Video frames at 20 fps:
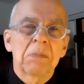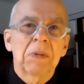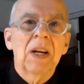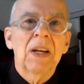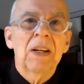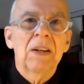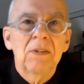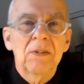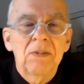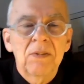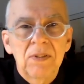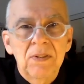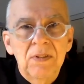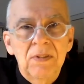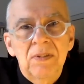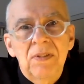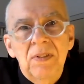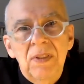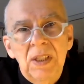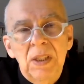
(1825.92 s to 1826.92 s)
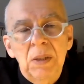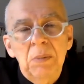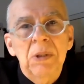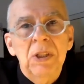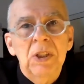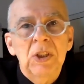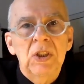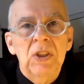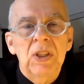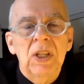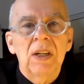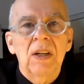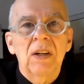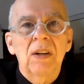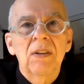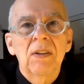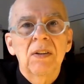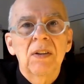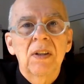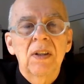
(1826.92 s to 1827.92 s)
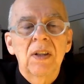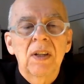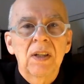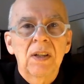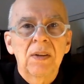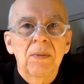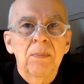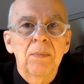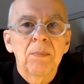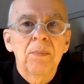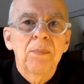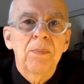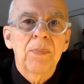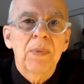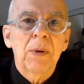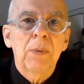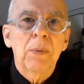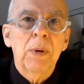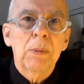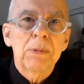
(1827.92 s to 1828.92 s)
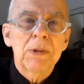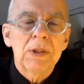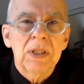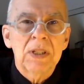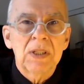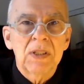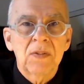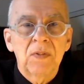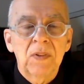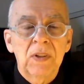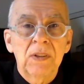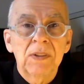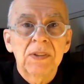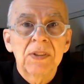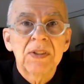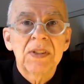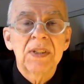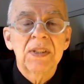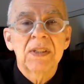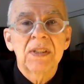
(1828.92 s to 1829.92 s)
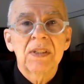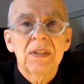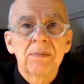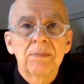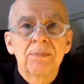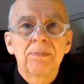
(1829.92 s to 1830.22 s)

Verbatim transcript: kind of image there um, that represents fearlessness.